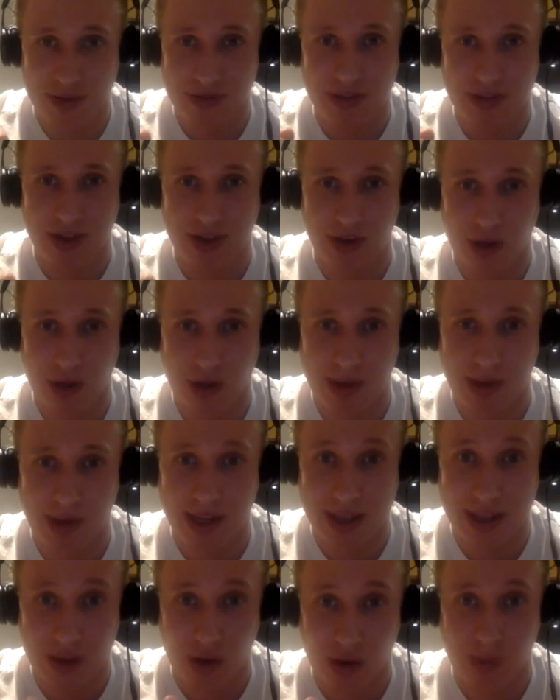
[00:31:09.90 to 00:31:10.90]
of global
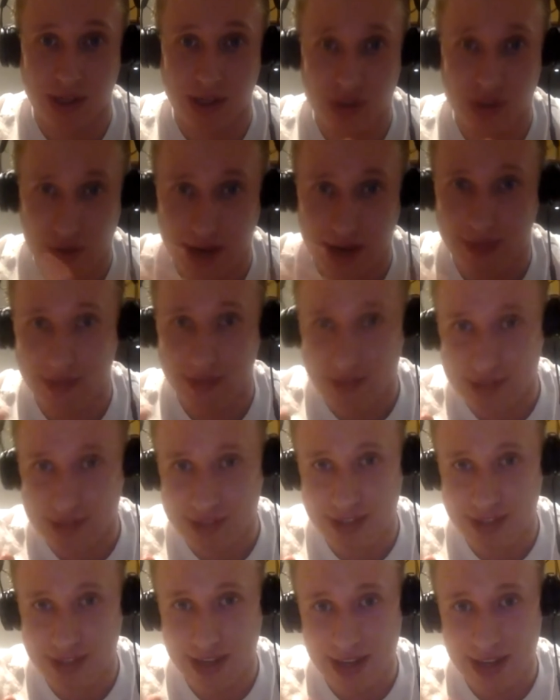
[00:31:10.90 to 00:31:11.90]
economic
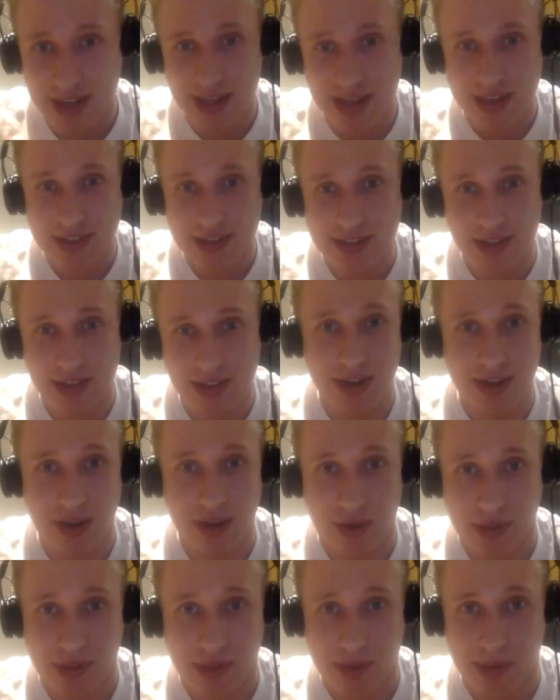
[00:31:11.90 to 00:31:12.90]
trends, certainly
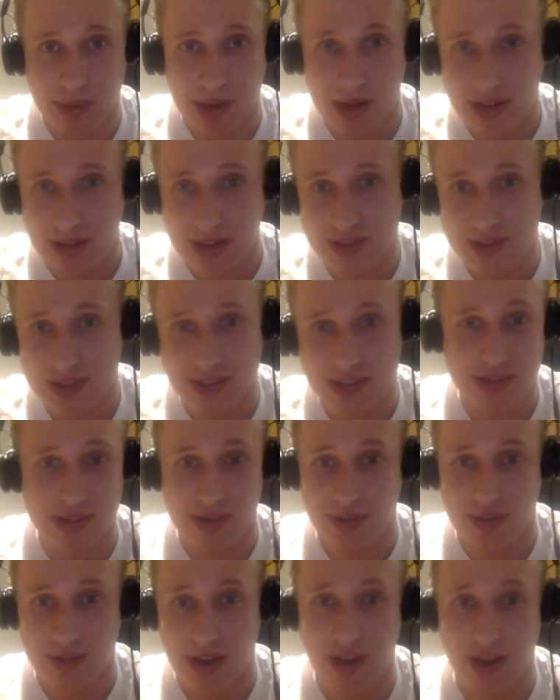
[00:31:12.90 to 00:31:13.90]
over the past sort
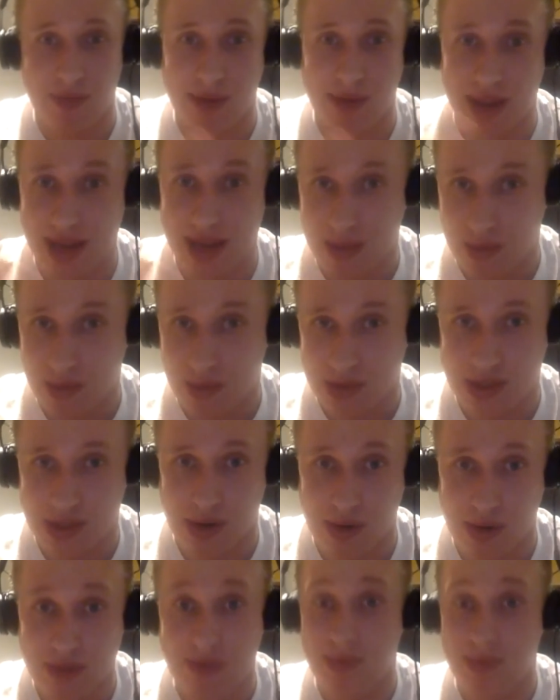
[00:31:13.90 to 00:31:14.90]
of half millennium or so,
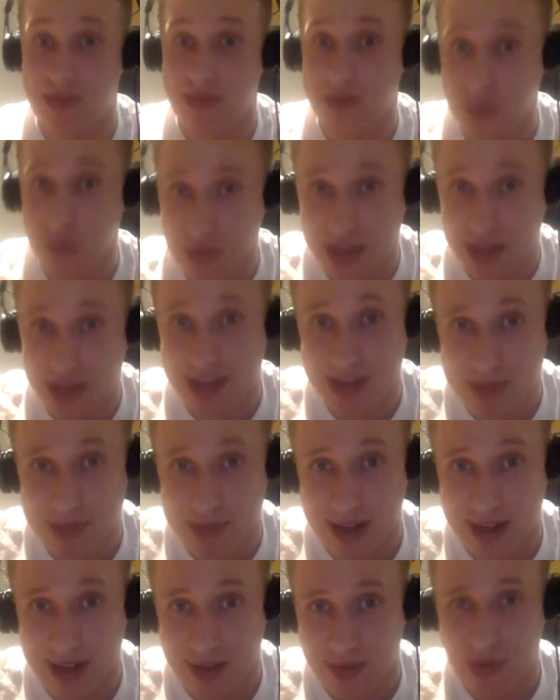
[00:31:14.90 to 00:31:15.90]
or even before that,
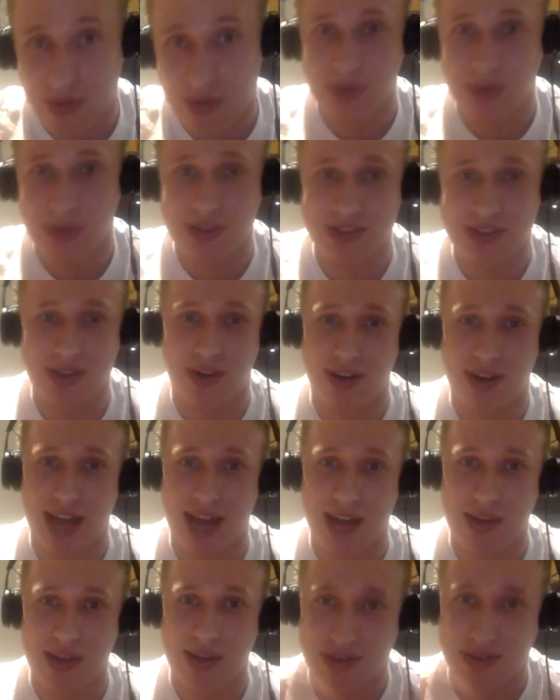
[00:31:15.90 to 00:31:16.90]
depending, of course, on
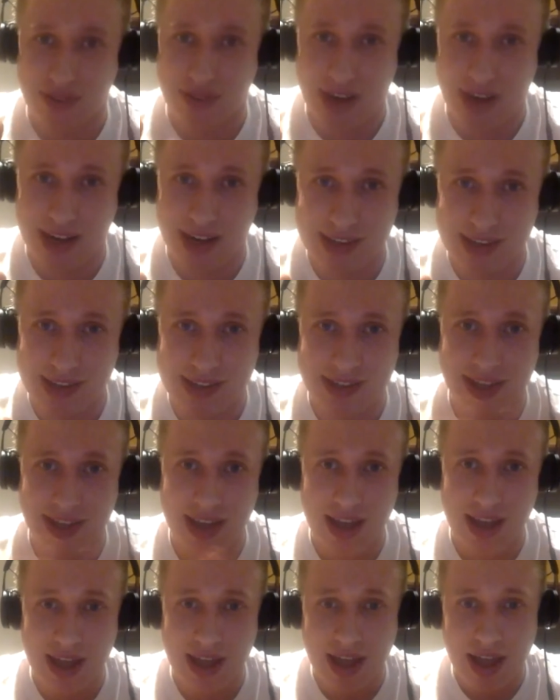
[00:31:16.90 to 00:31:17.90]
how you define it.
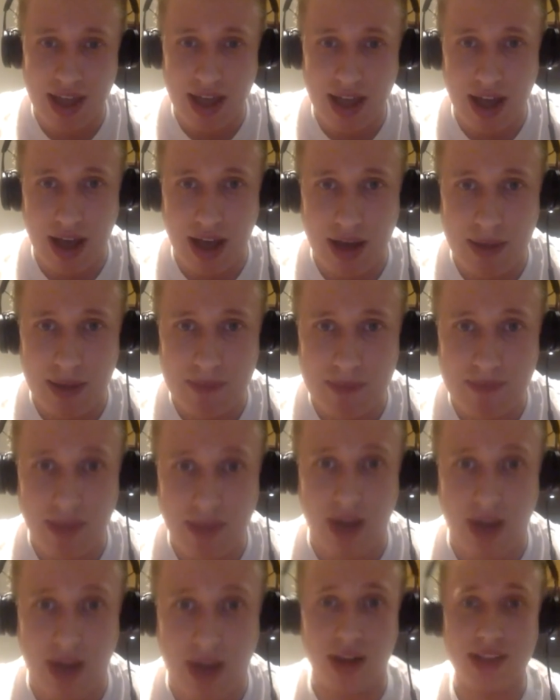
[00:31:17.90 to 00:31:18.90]
Um,
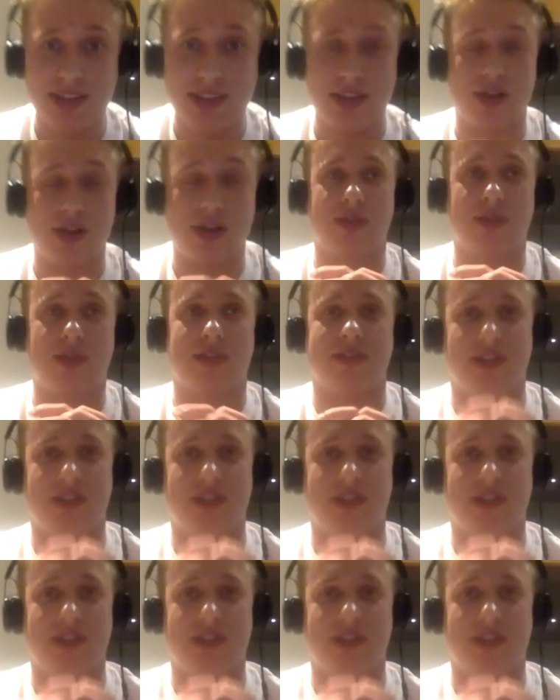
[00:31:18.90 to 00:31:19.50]
I'd like to kick off with the